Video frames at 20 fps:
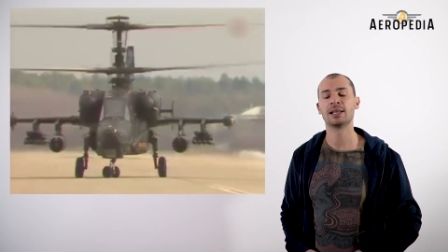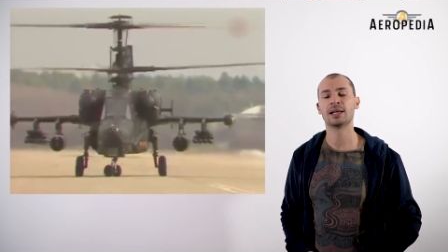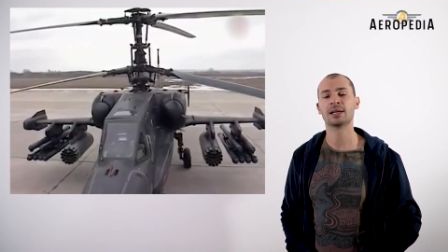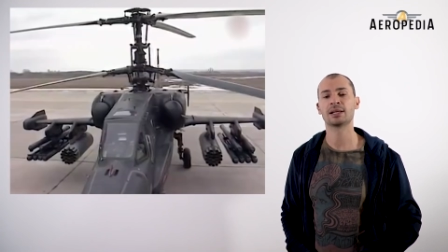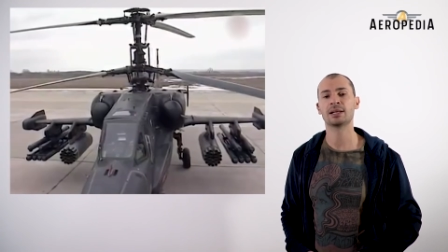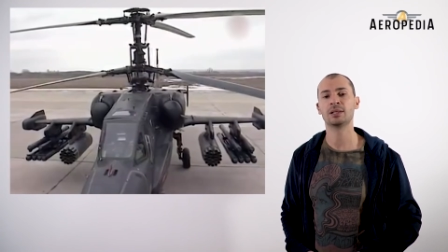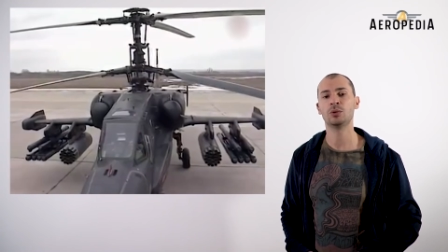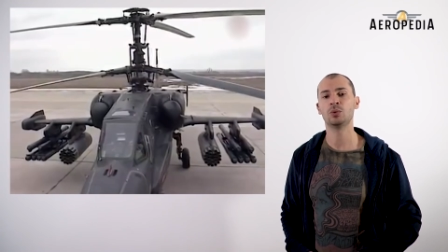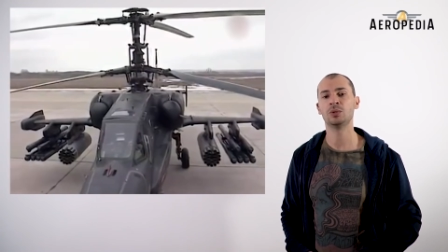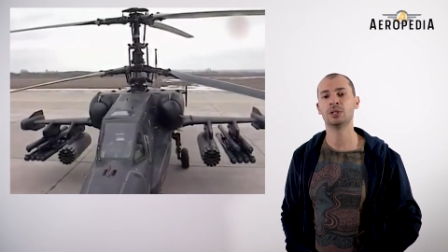
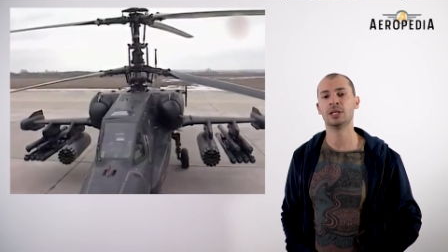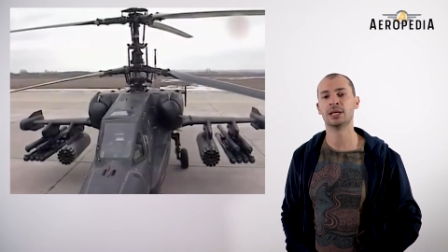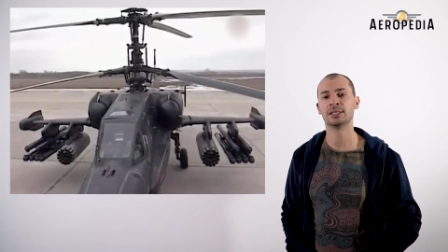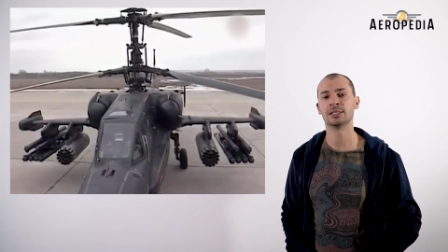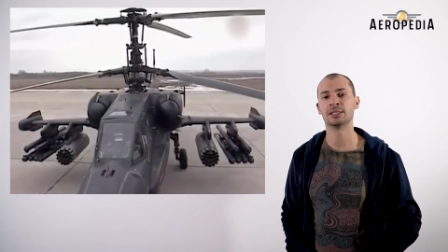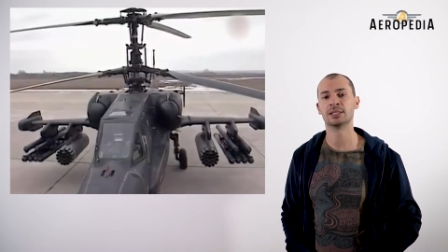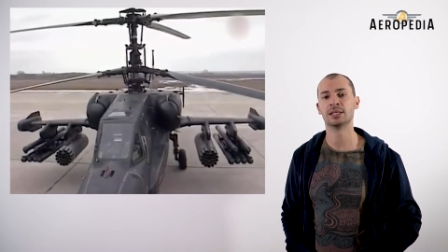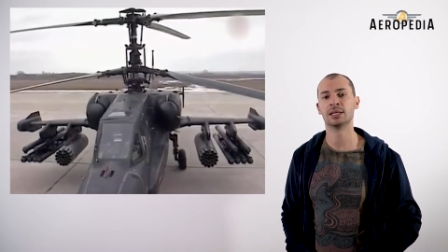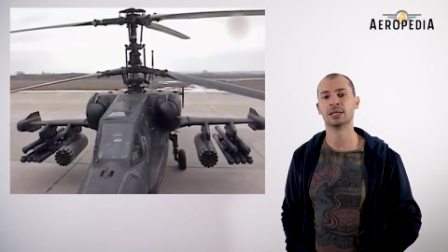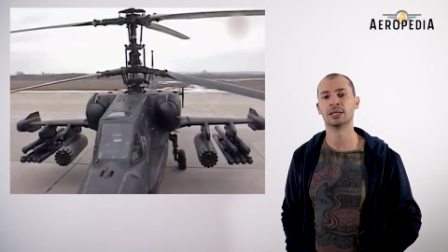meaning they
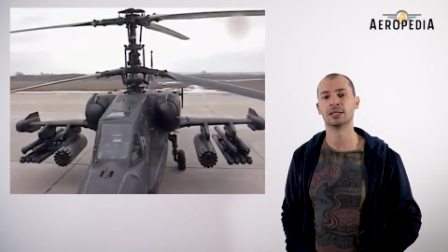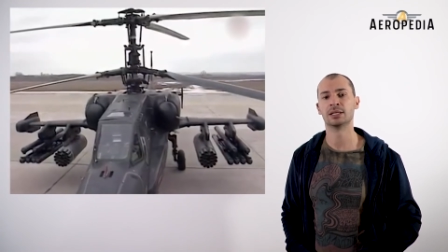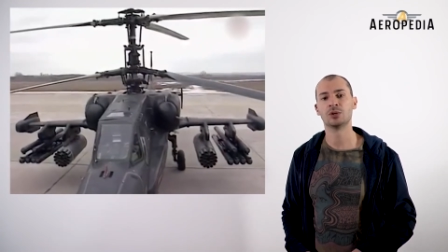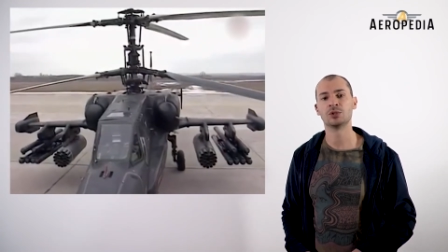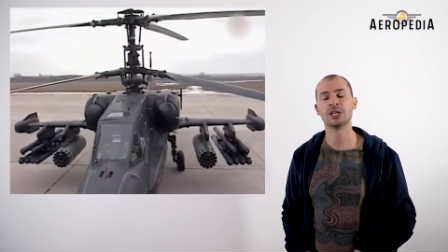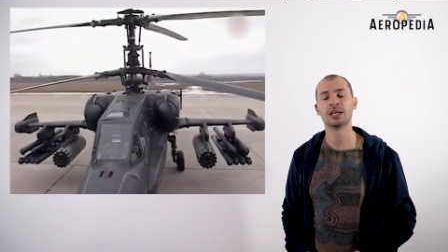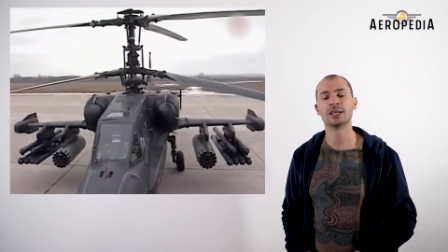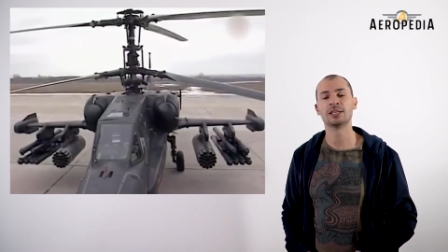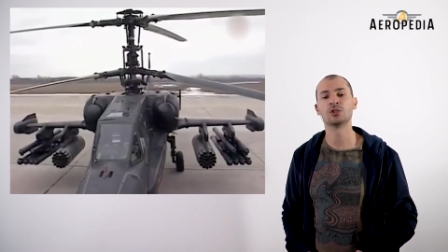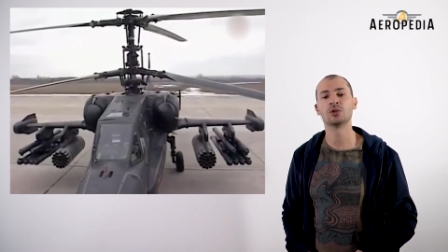are
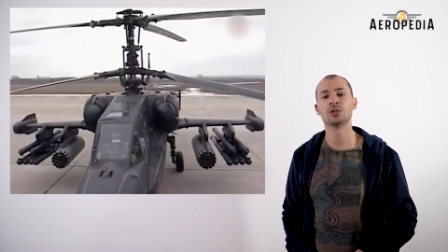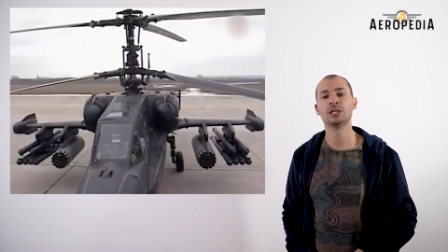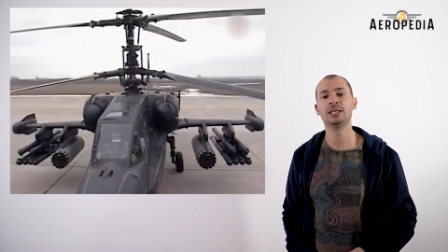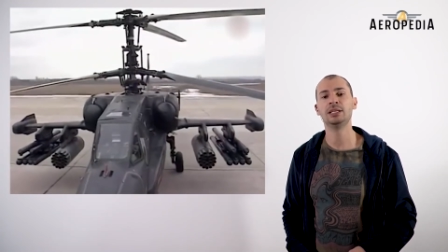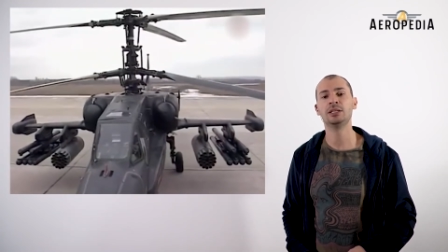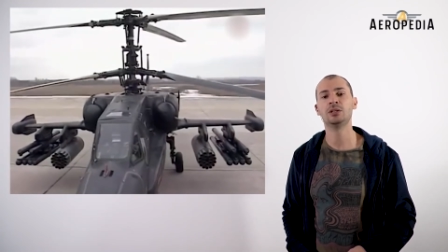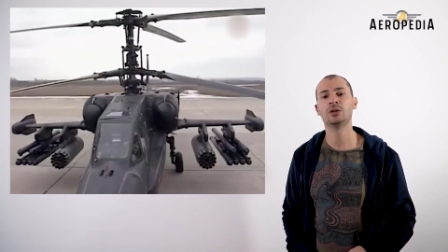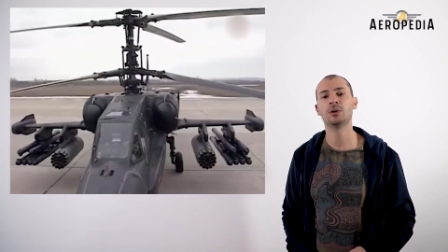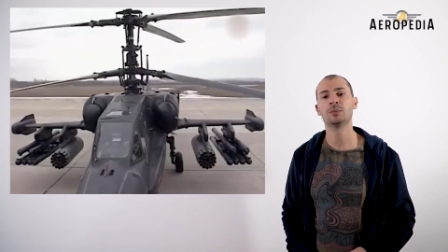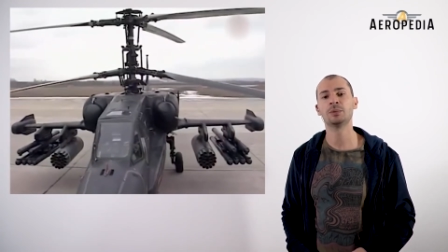twin-engine
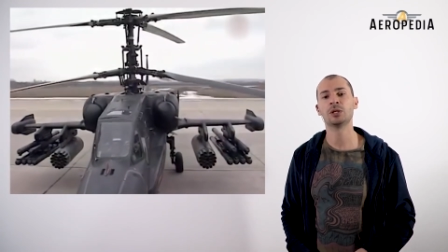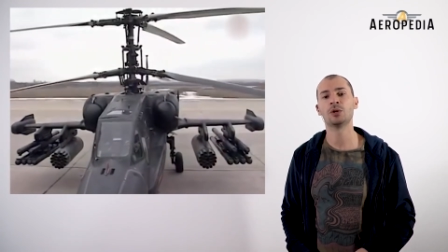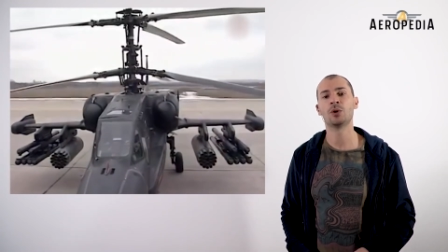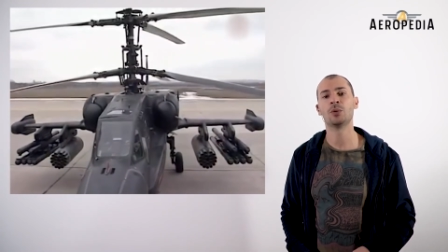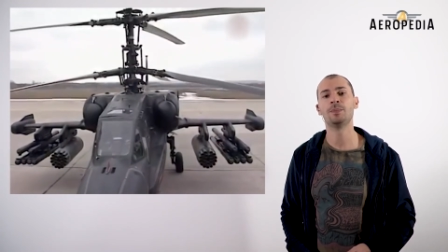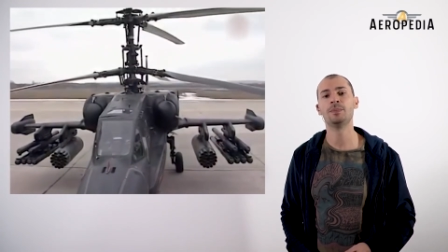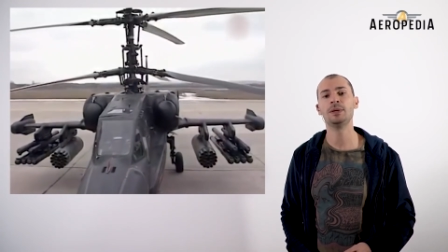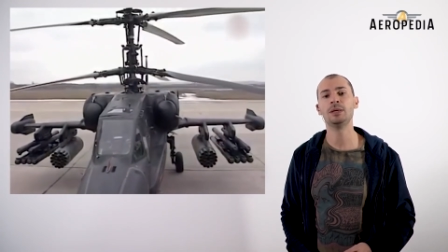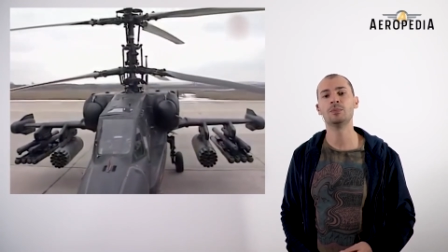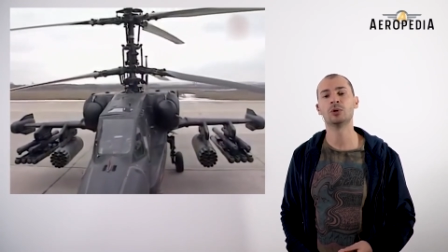
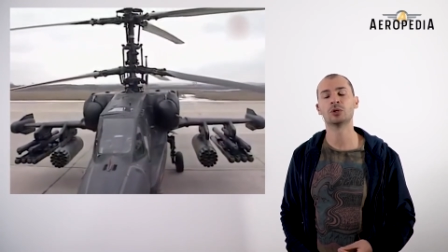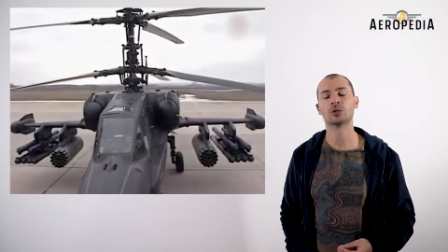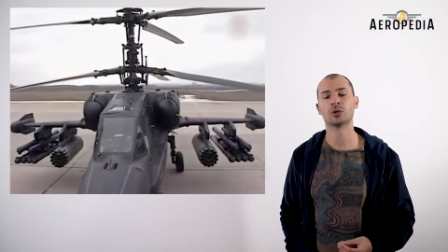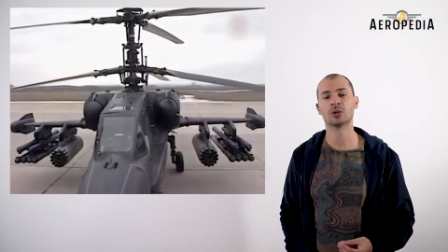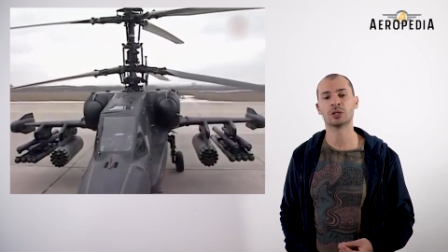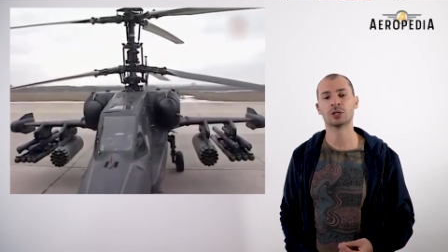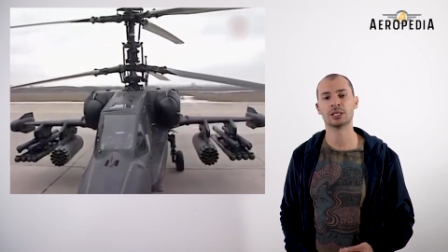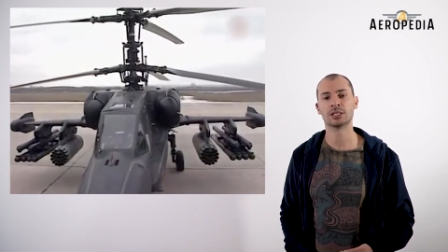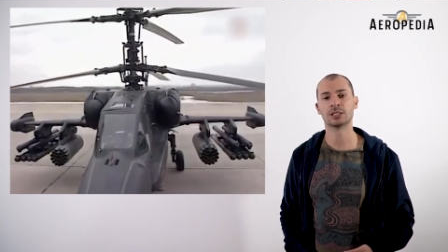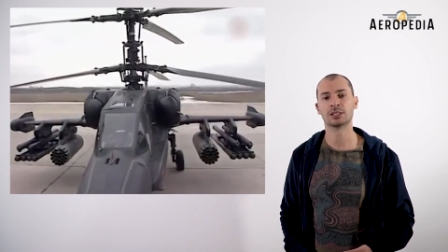helicopters,
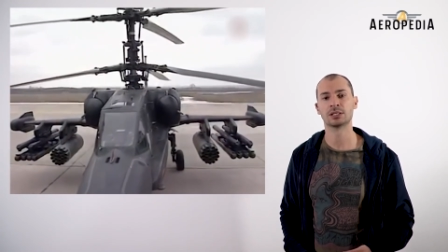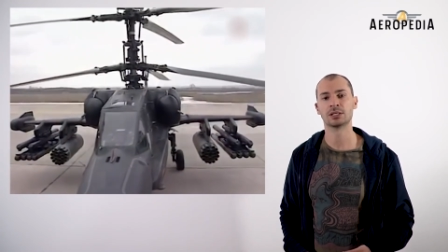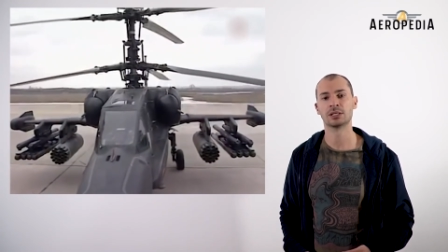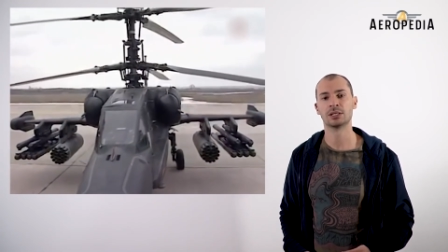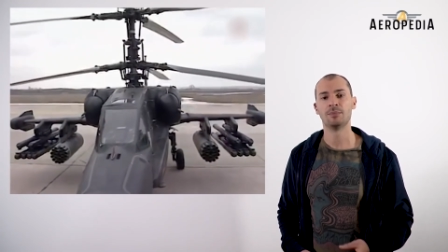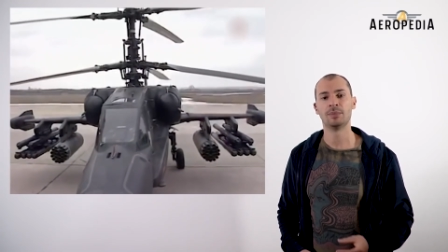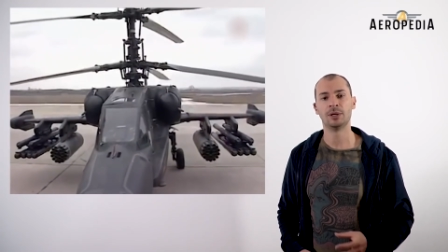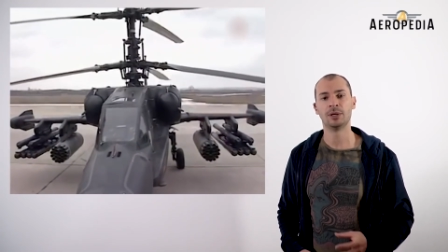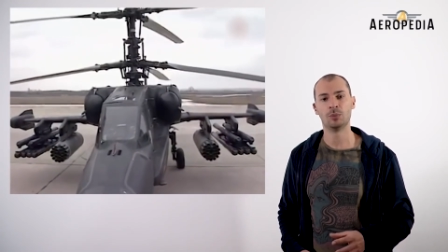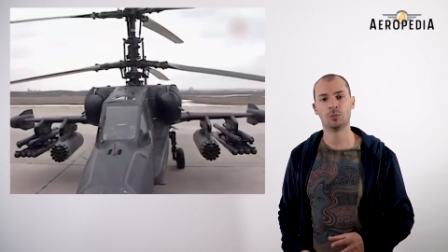but
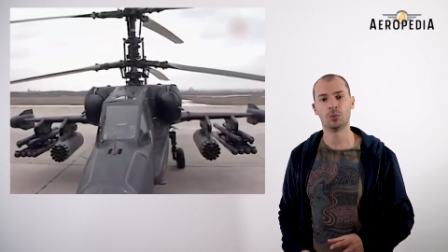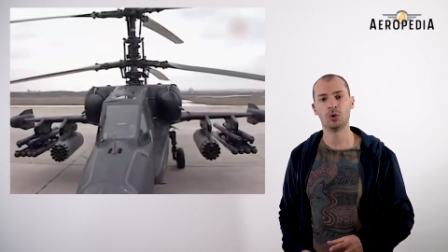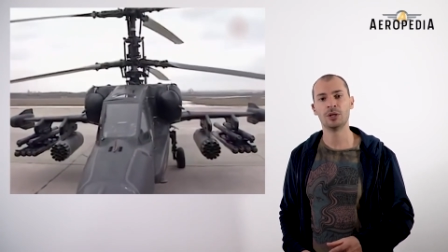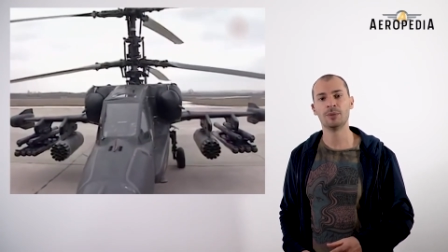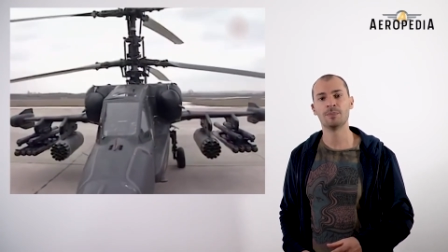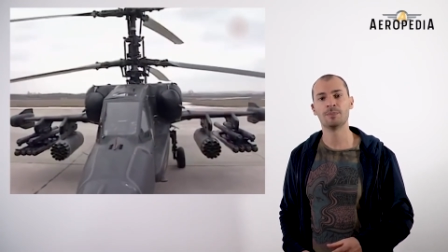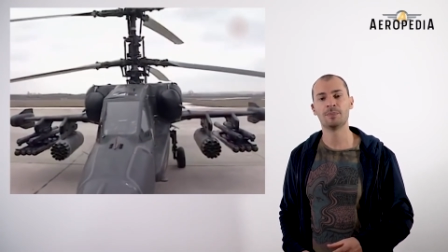can perfectly